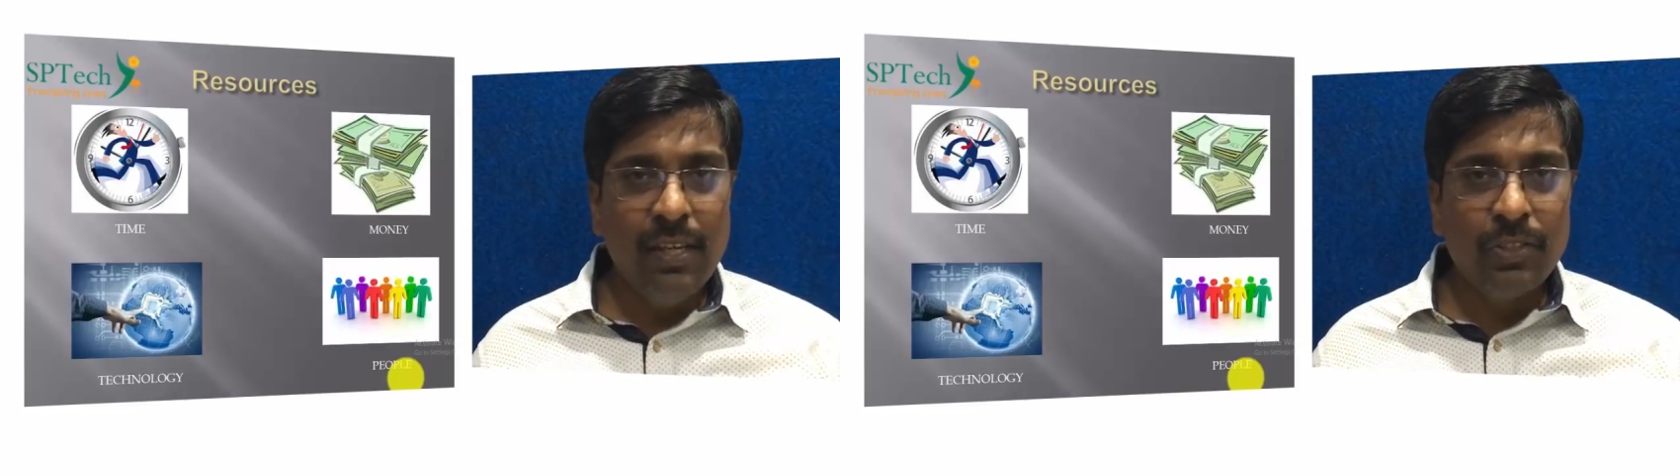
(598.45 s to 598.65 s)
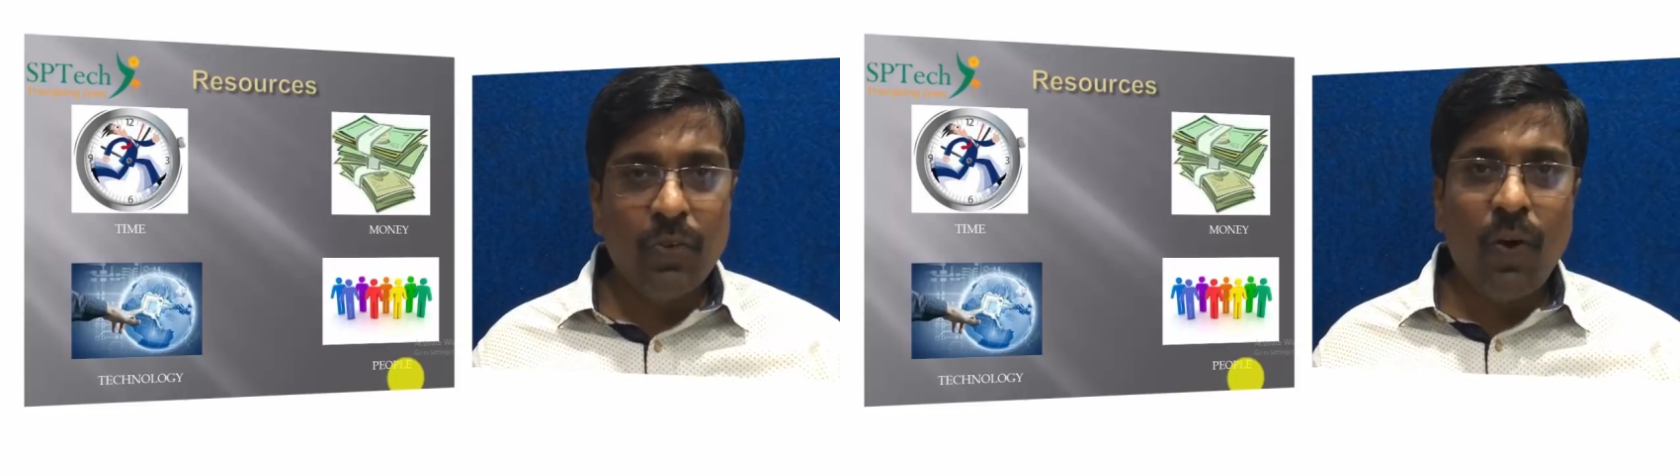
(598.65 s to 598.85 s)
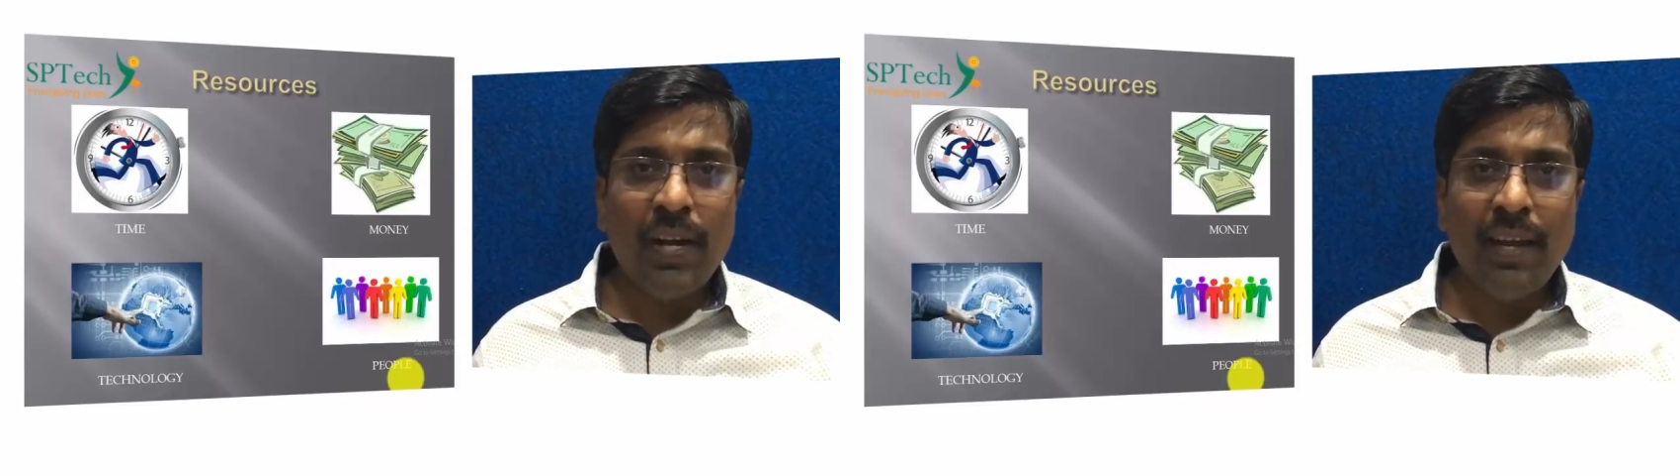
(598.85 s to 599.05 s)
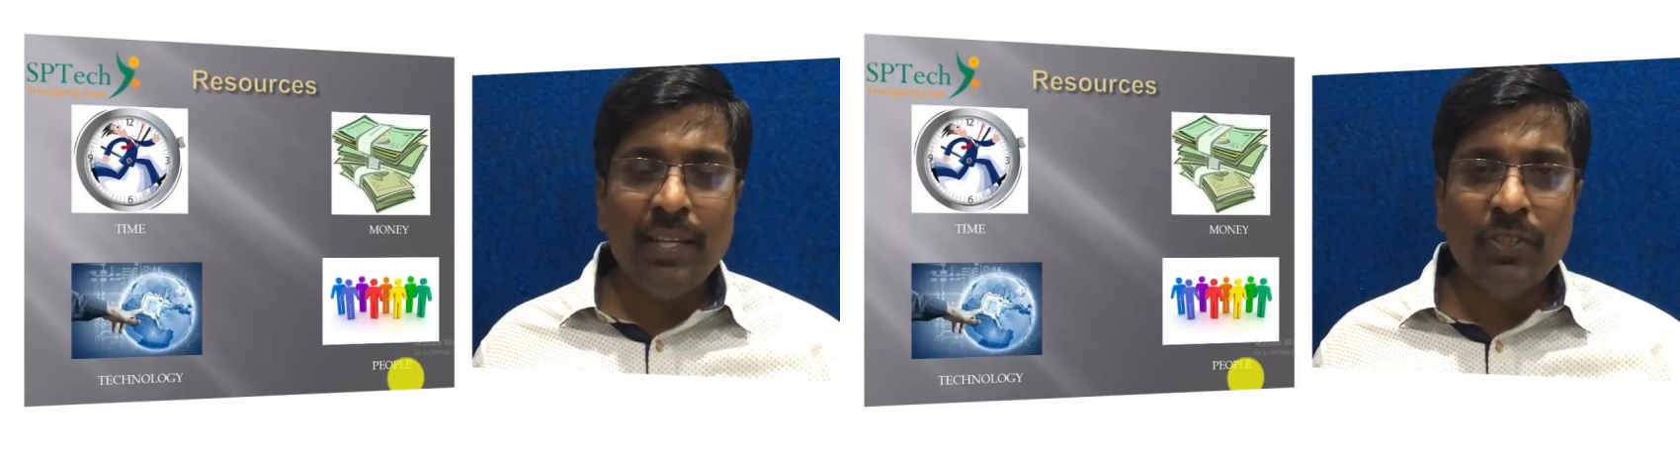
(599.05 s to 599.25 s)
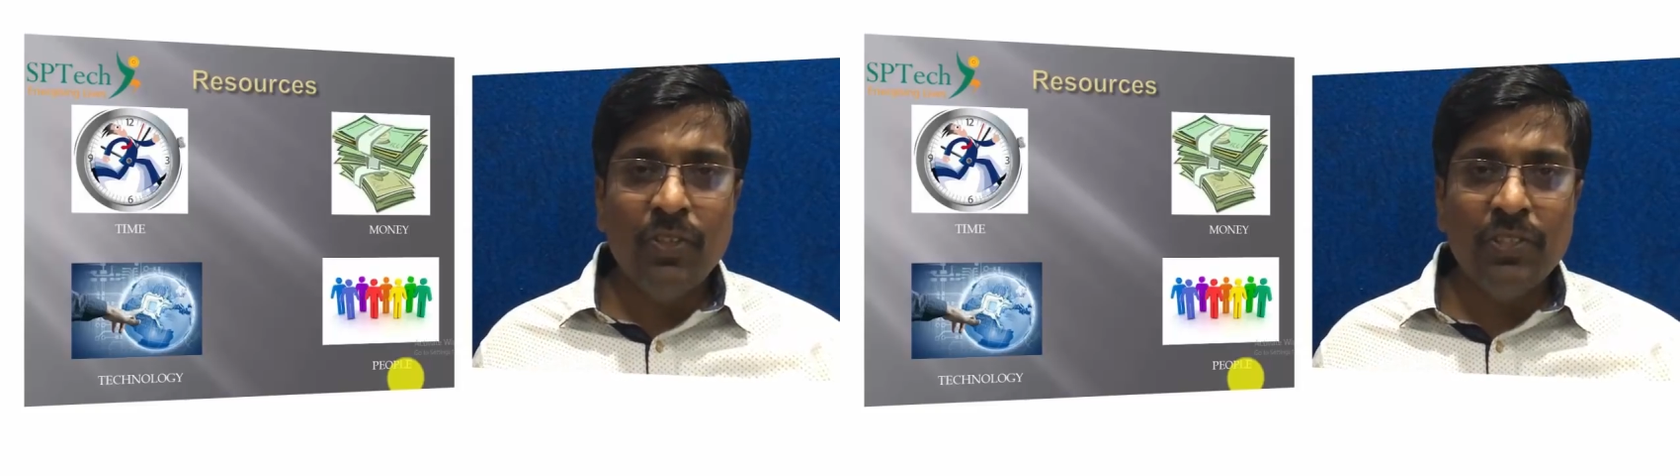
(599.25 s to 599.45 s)
So what are
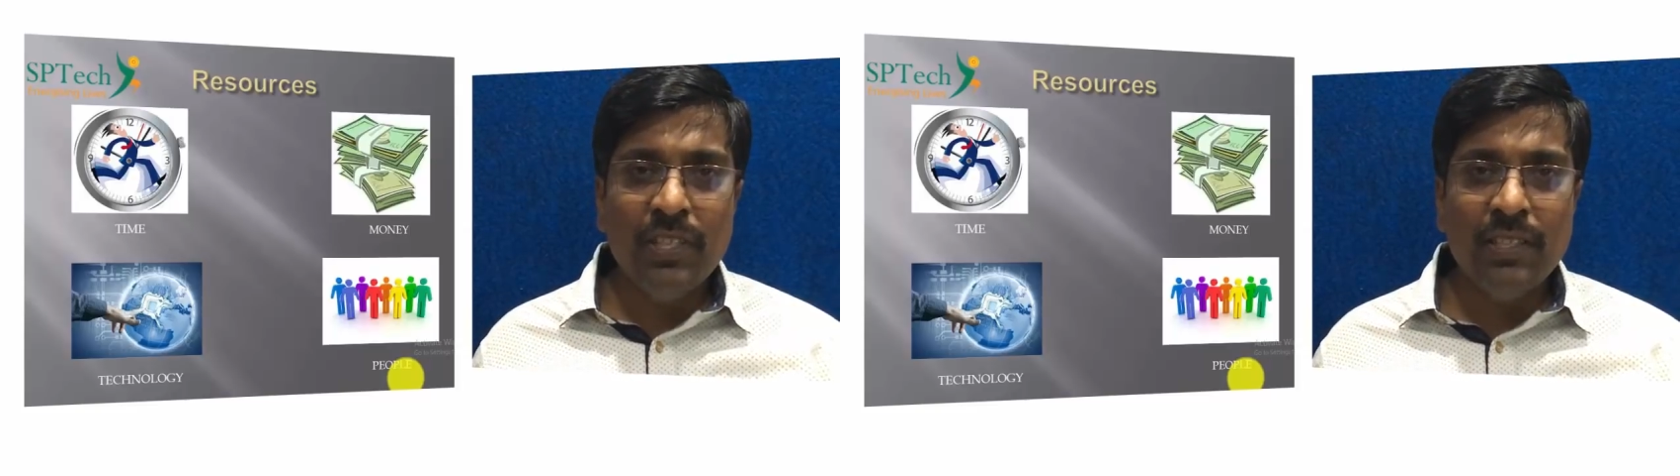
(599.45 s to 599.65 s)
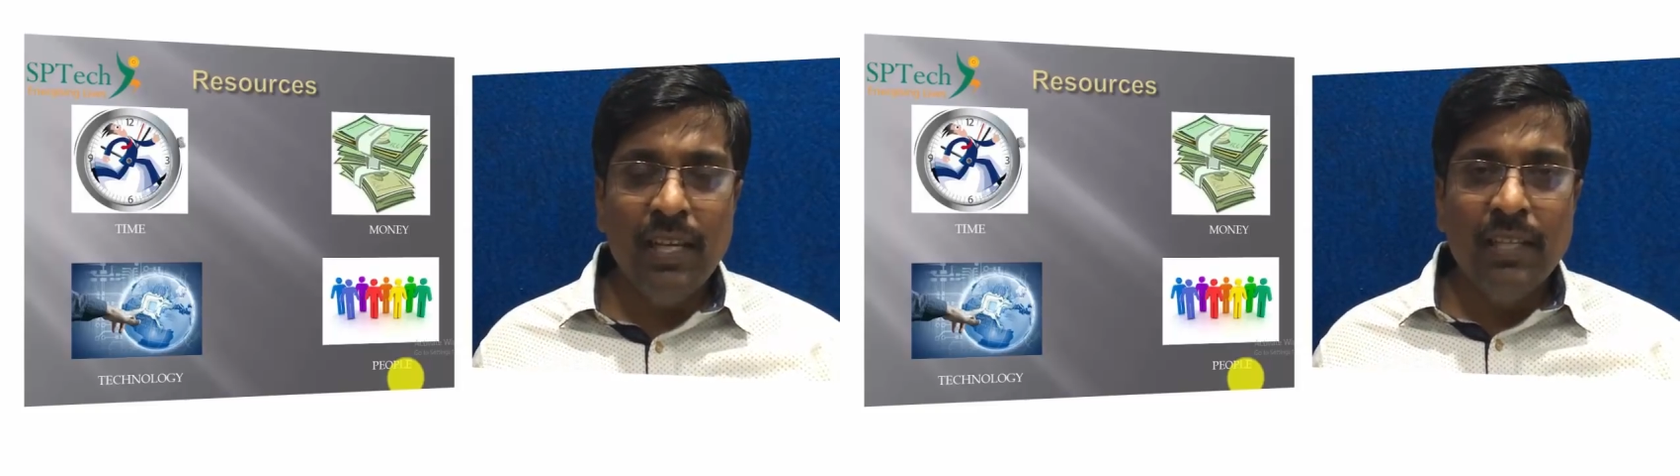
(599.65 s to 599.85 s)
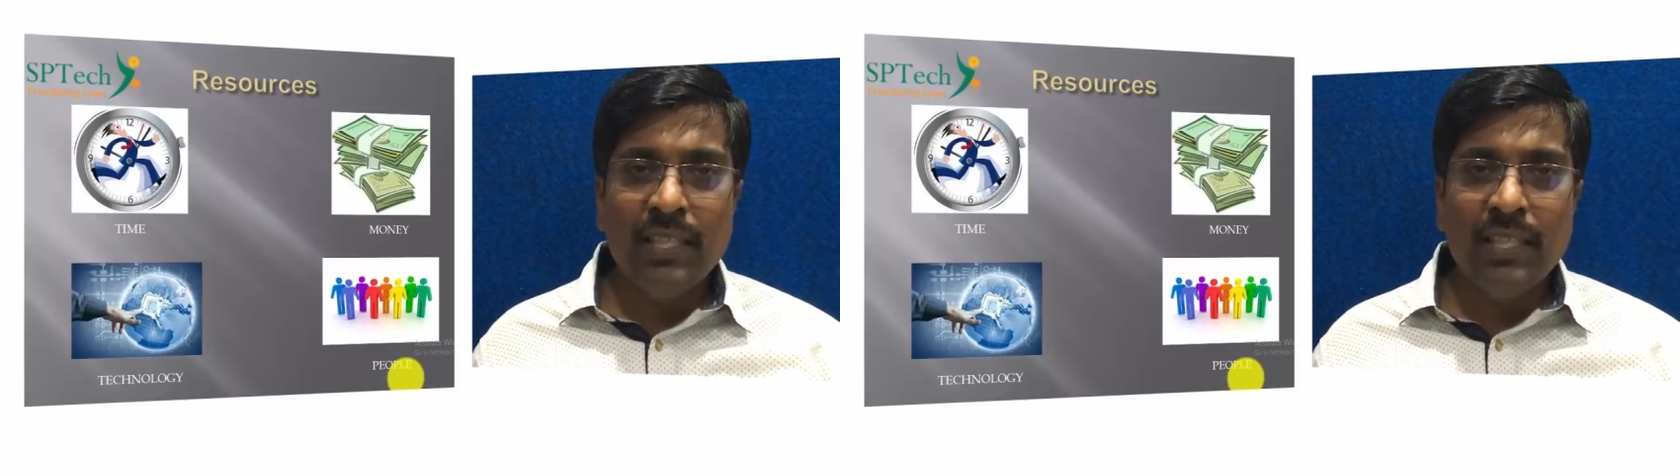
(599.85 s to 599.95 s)
resources?